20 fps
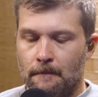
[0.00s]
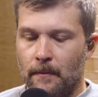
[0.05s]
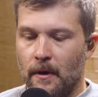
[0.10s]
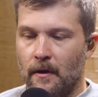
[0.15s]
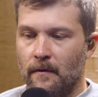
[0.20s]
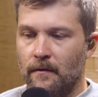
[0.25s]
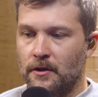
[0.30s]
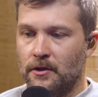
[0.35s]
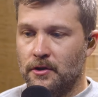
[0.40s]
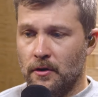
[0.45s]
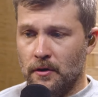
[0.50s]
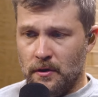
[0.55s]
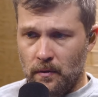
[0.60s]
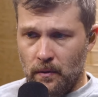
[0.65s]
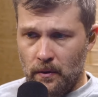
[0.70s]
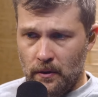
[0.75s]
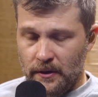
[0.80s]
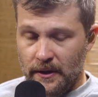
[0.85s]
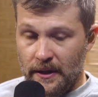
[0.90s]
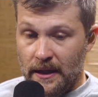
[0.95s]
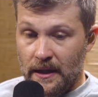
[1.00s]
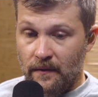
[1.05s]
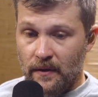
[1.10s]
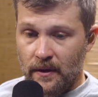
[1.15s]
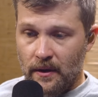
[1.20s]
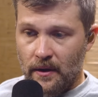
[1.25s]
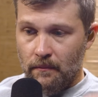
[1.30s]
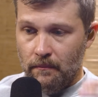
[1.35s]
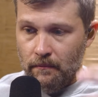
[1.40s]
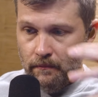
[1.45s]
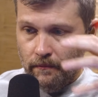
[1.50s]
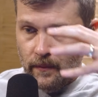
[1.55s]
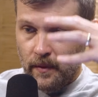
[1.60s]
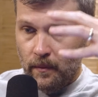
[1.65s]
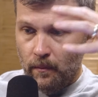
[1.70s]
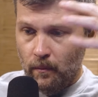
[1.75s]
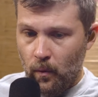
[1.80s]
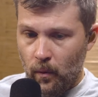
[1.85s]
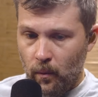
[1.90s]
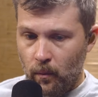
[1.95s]
of the church world and even the
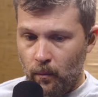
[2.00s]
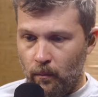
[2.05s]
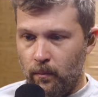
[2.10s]
the